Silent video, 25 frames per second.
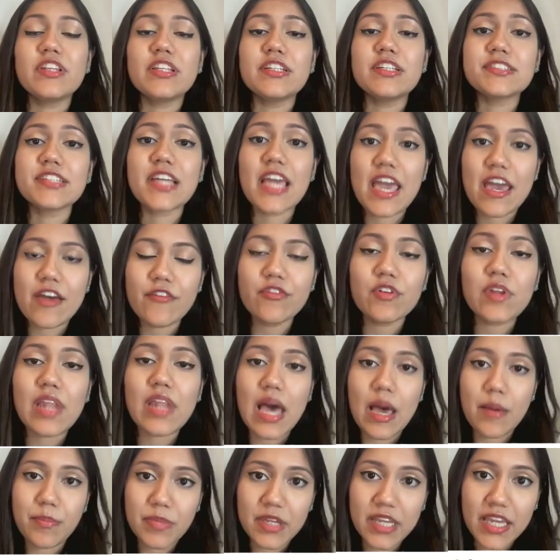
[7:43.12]
with its careful
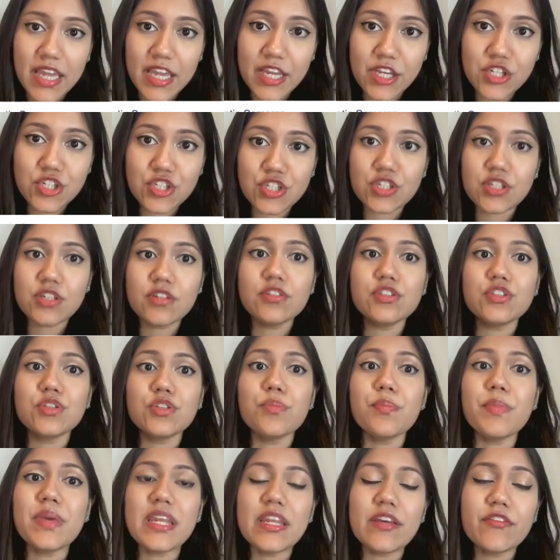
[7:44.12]
application
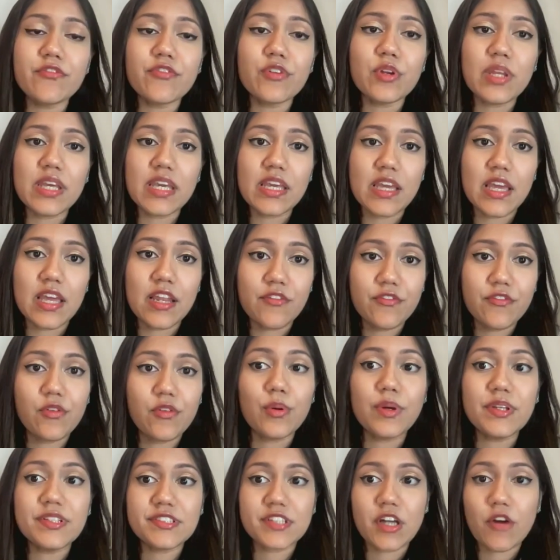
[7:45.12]
to meaningfully
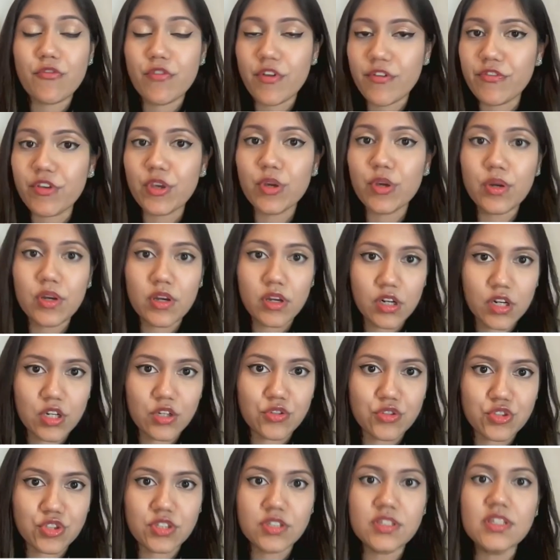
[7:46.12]
influence our review
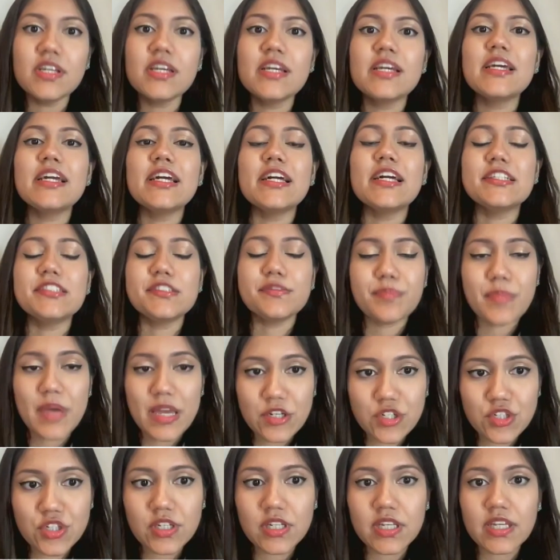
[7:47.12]
conclusion,
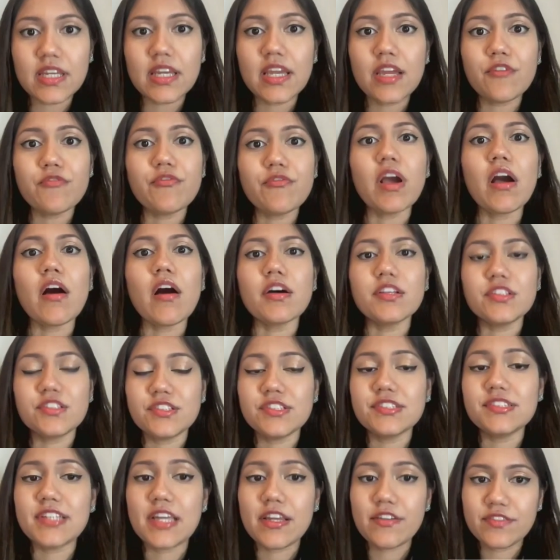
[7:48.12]
especially in regards
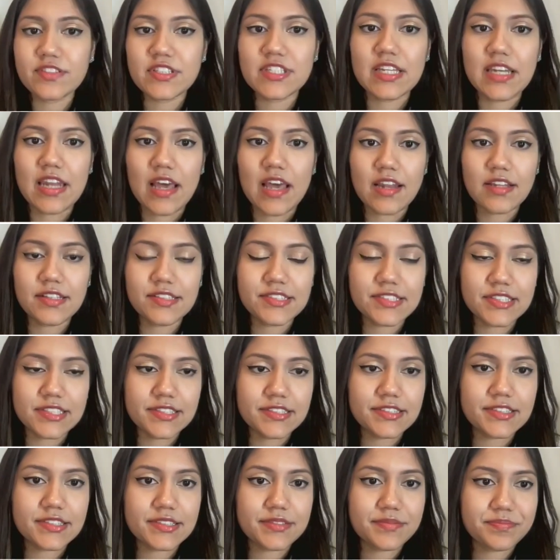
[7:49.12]
to safety
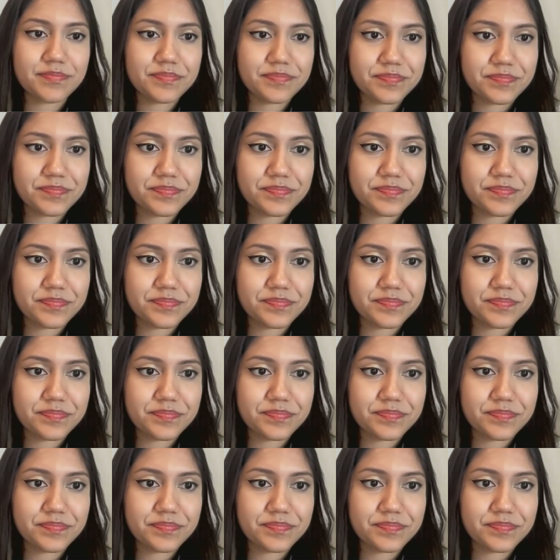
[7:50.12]
analyses.